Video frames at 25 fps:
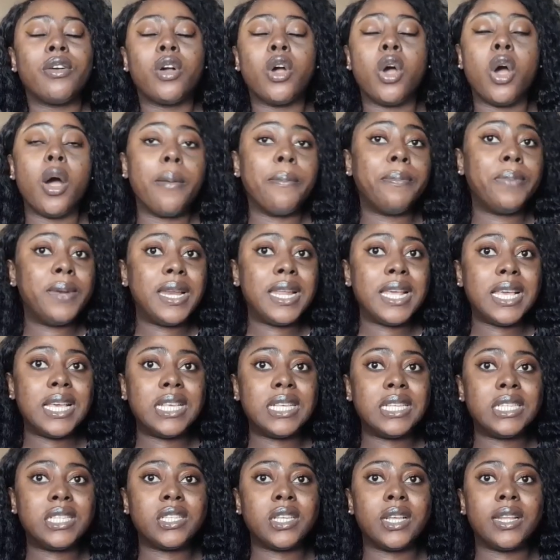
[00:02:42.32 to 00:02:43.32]

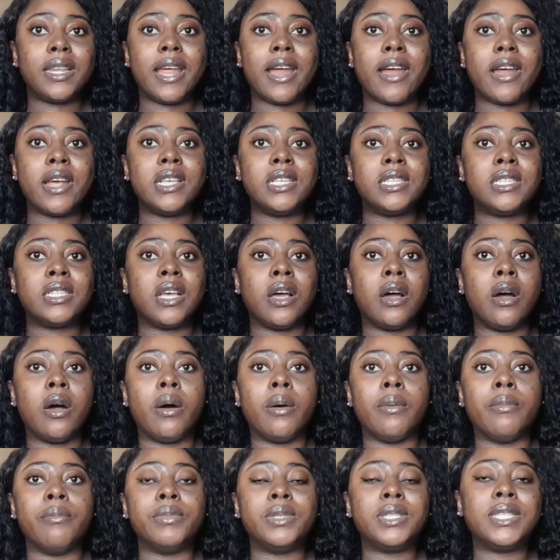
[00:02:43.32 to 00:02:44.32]
companies. There is
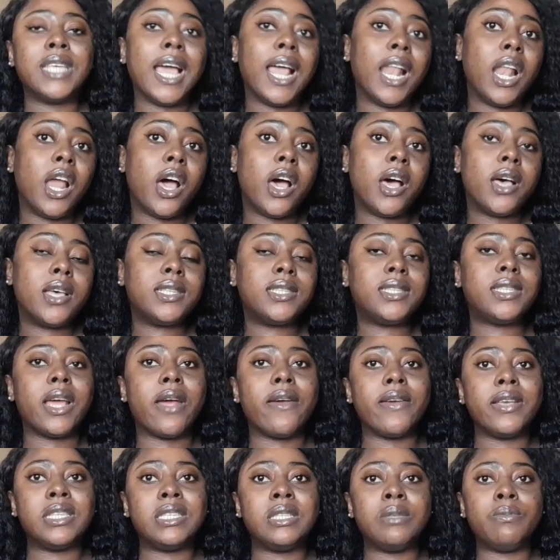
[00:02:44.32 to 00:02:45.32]
Telus,
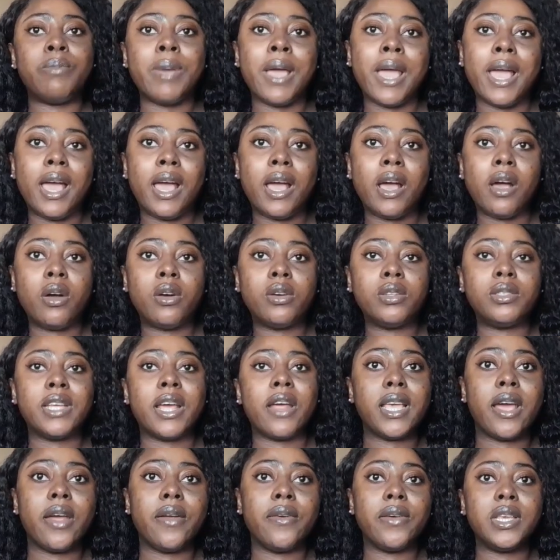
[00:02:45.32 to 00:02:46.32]
there is Bell,
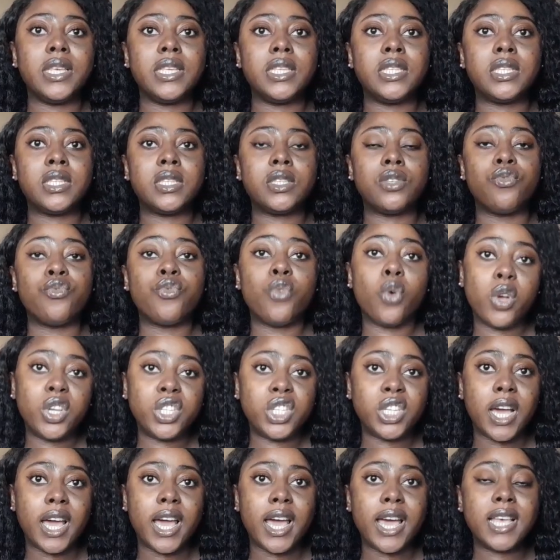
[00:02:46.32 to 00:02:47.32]
there is
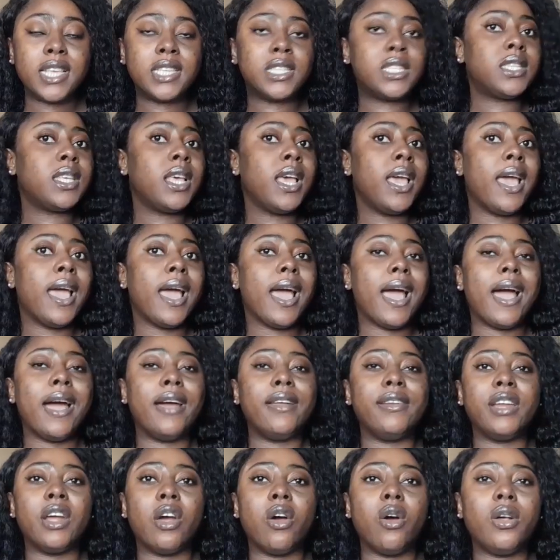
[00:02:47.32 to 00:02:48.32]
Rogers,
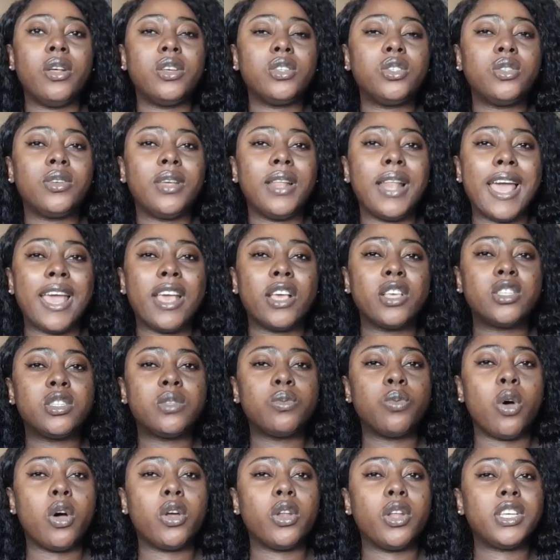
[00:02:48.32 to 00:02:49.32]
and there are also like
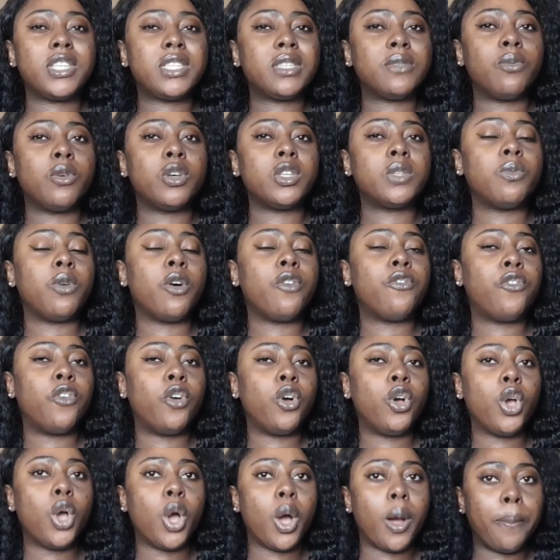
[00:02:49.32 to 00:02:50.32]
other small
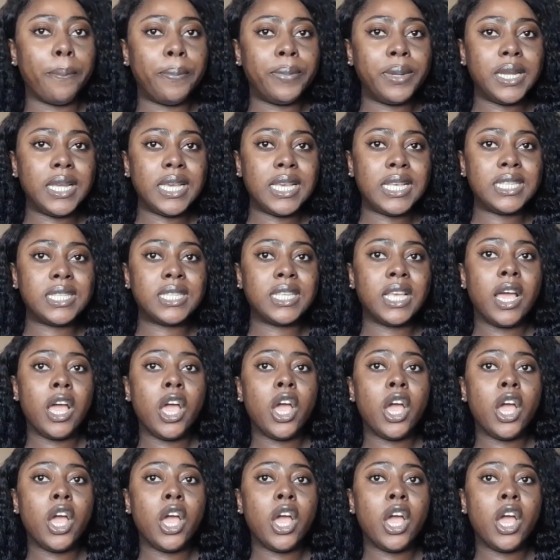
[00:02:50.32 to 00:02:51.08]
phone companies.